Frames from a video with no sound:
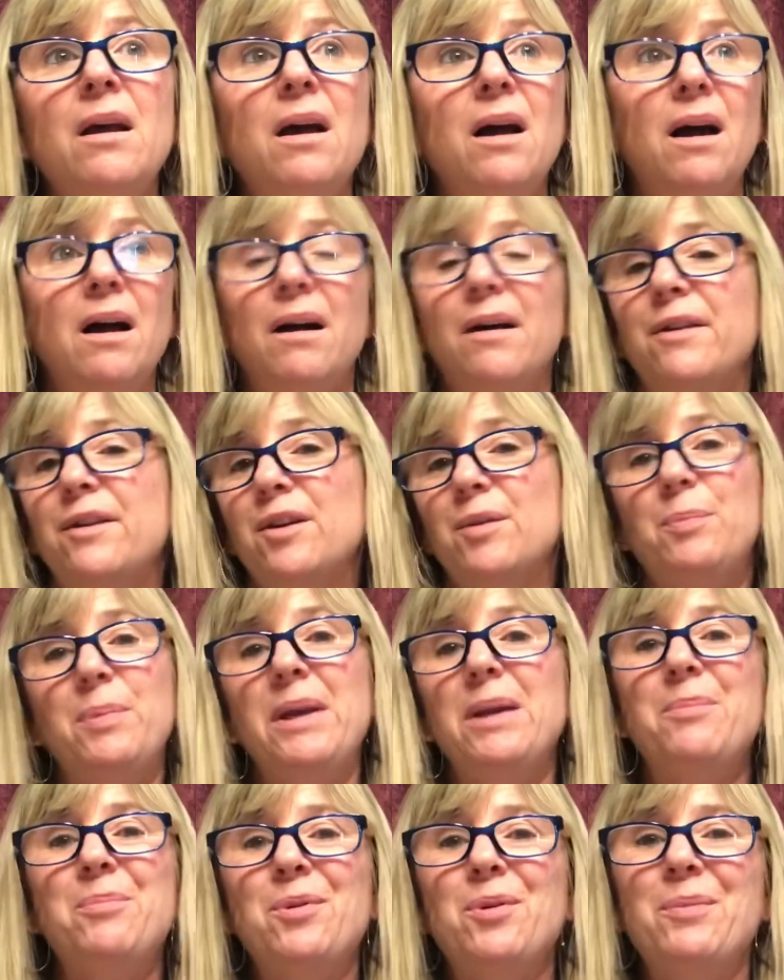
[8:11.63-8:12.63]
Other
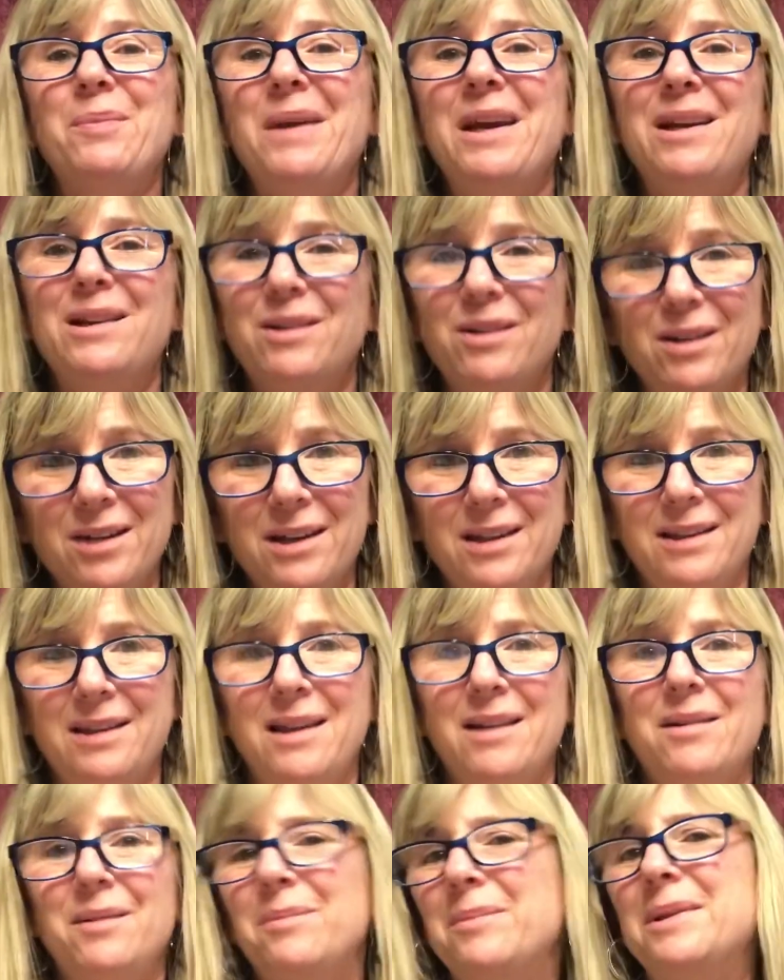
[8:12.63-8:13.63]
people may look at
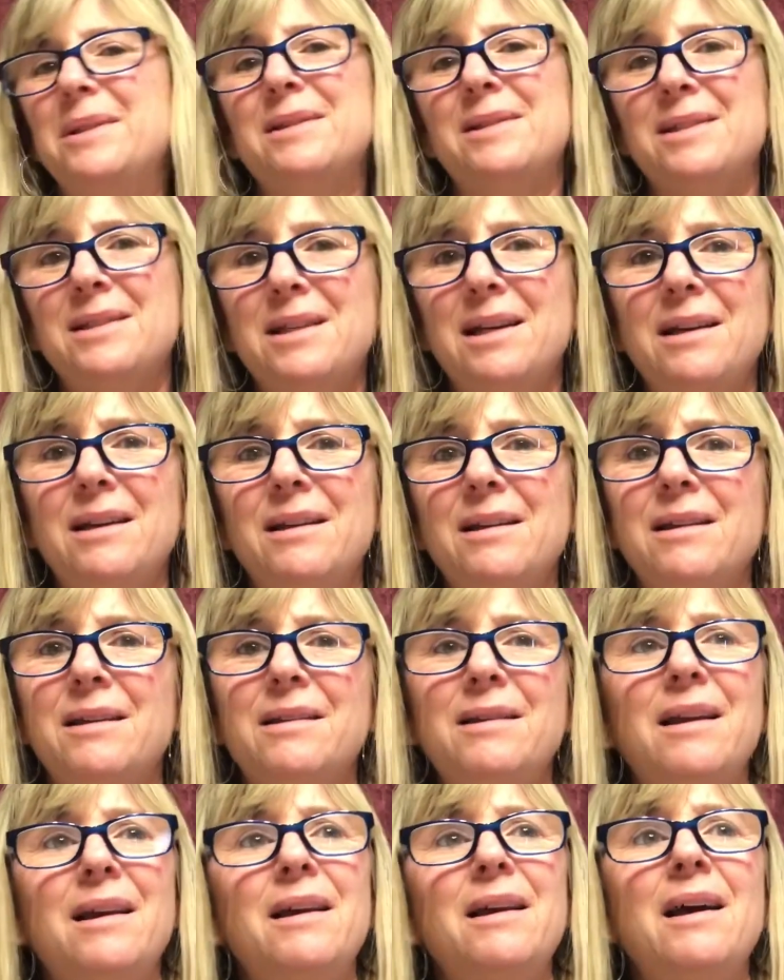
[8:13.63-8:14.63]
them and say
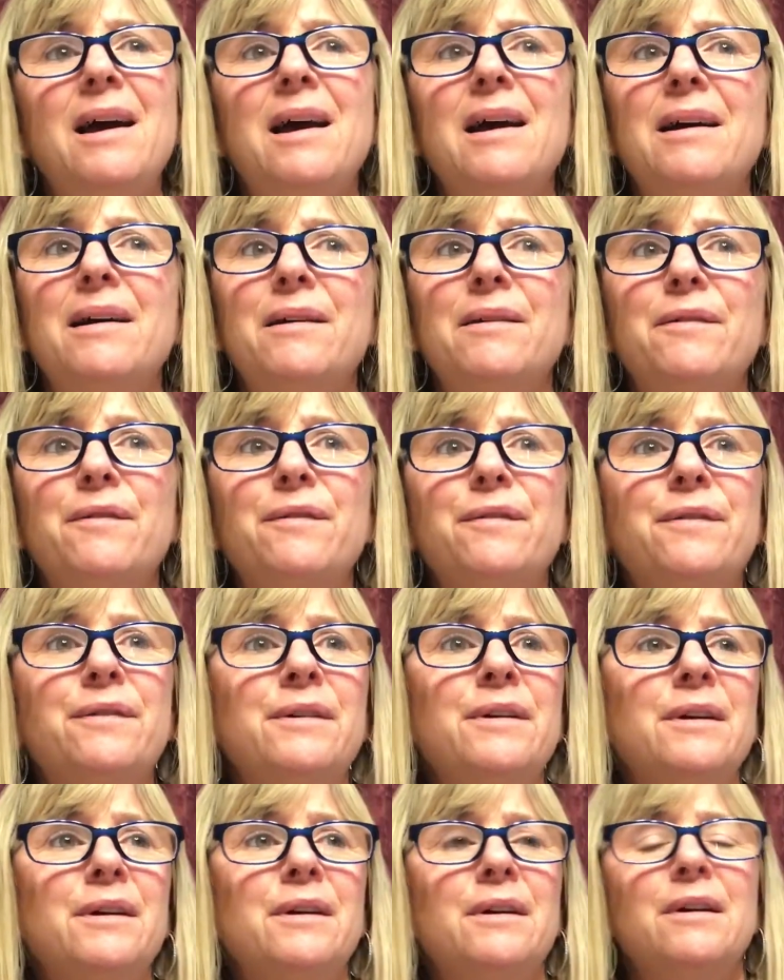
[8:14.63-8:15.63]
that they have
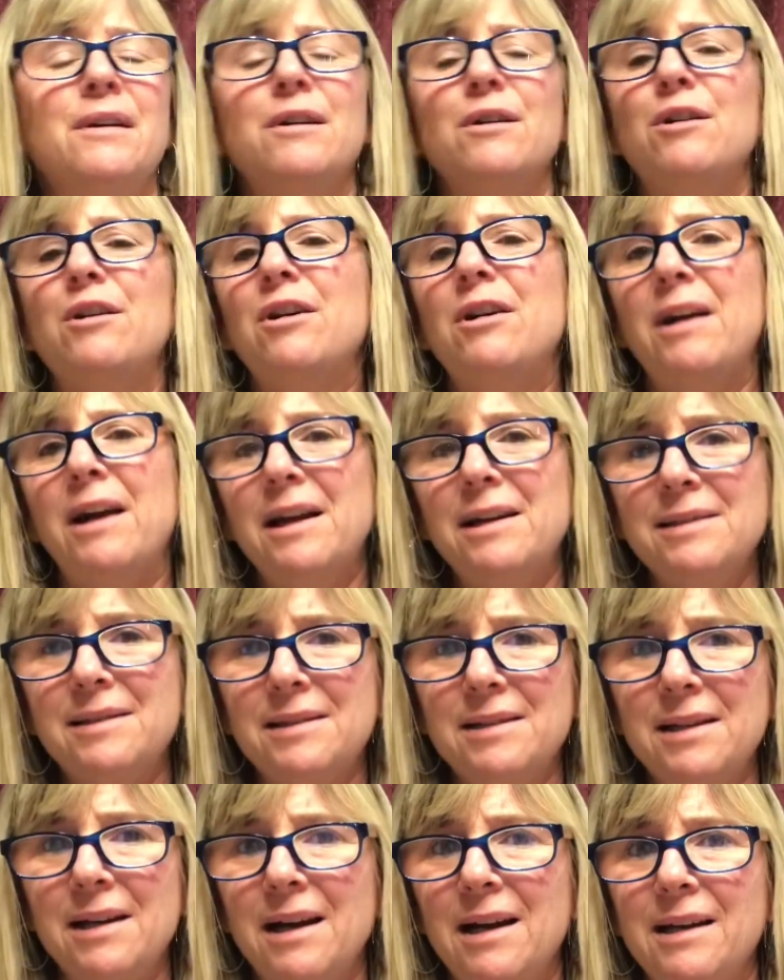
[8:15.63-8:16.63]

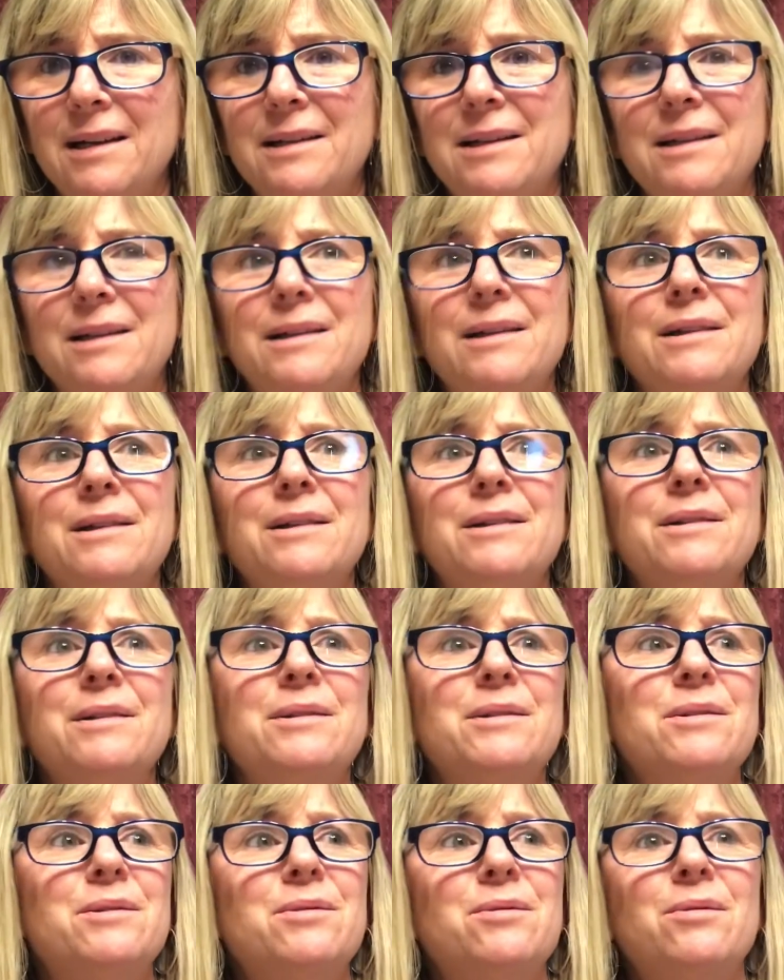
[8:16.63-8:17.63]
crazy
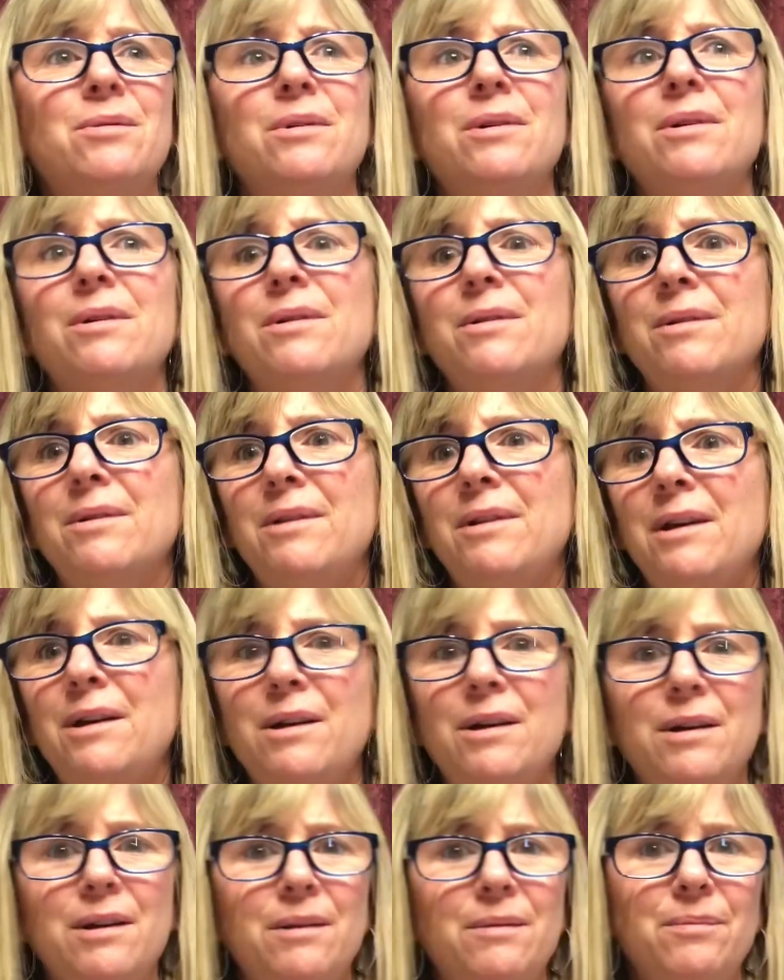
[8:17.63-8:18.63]
ideas or
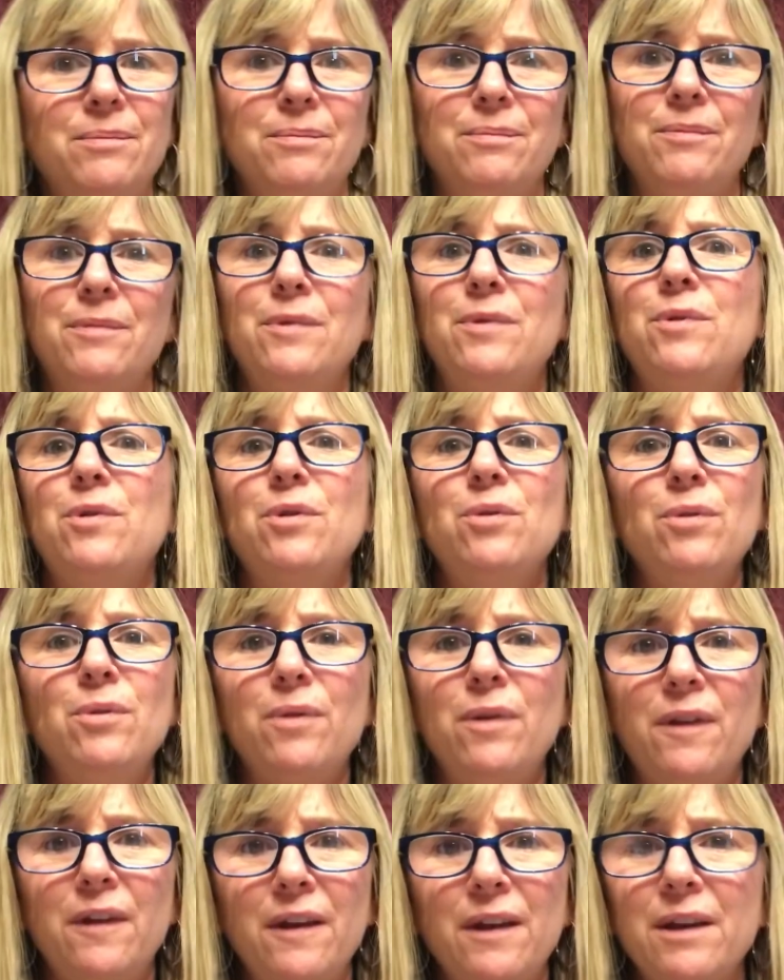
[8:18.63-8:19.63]
they do
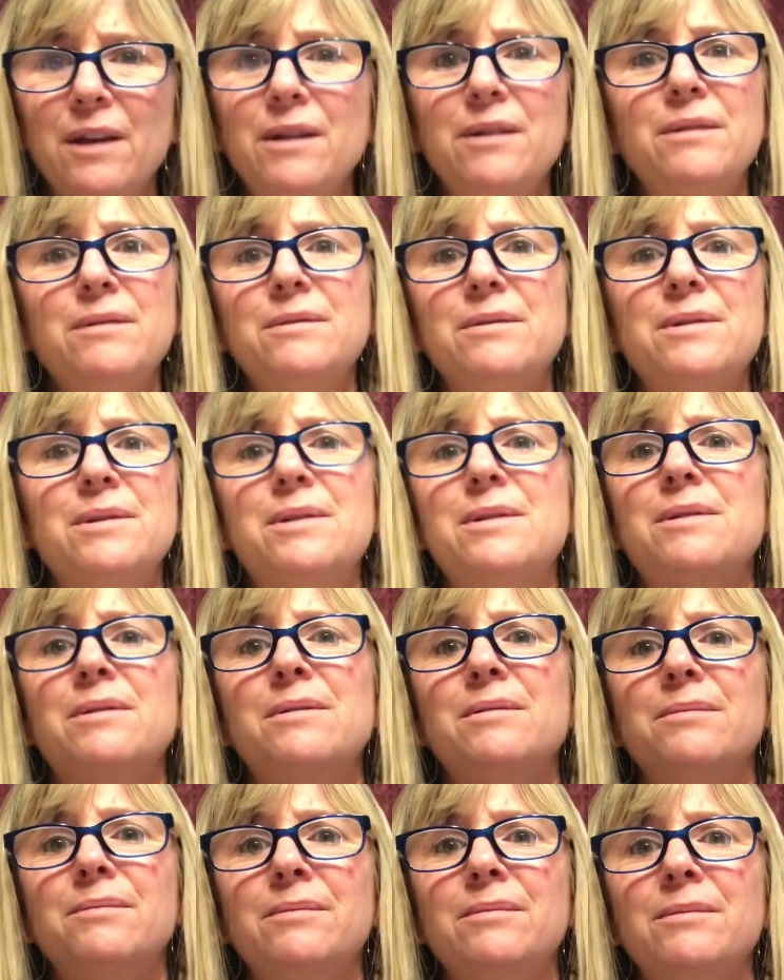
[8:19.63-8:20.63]

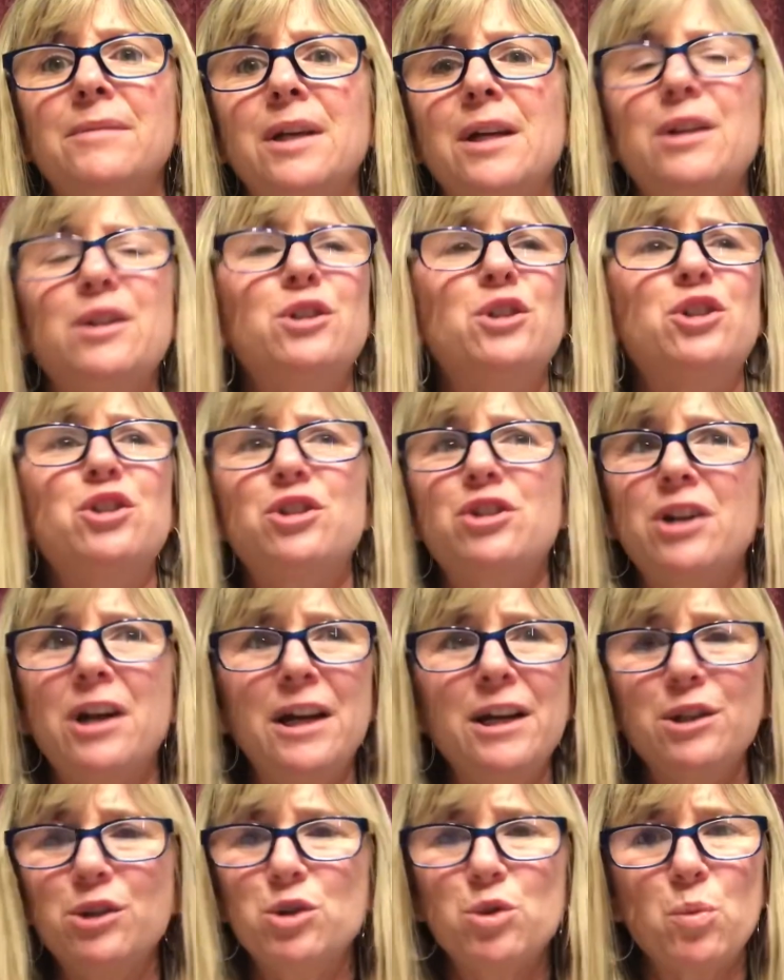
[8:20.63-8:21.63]
things in a
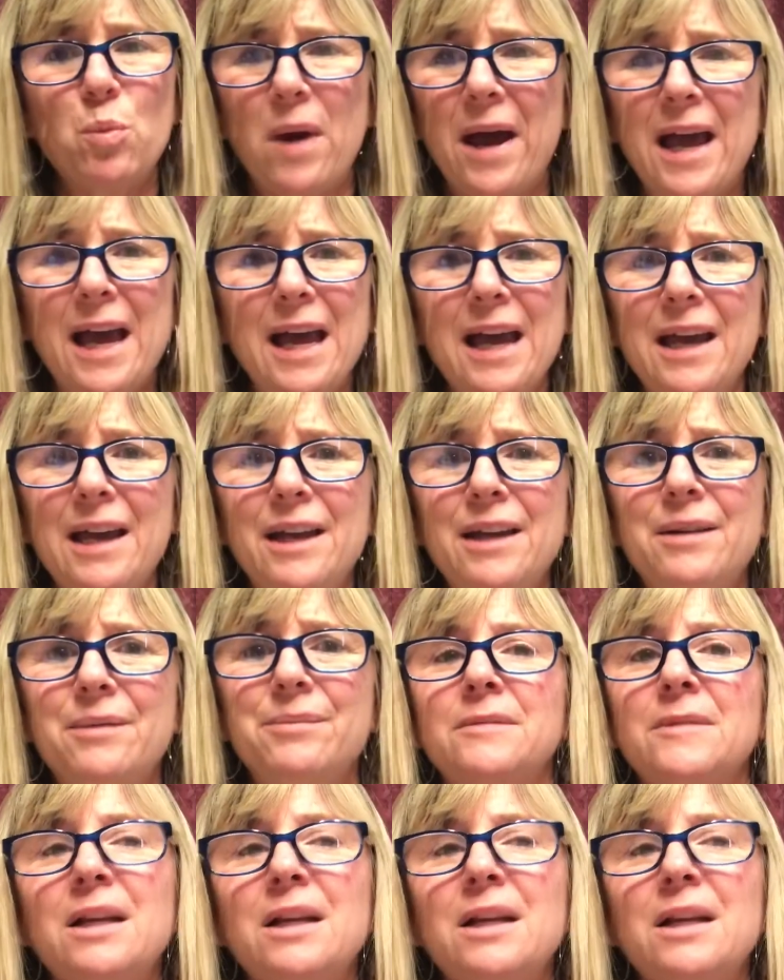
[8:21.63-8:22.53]
strange way.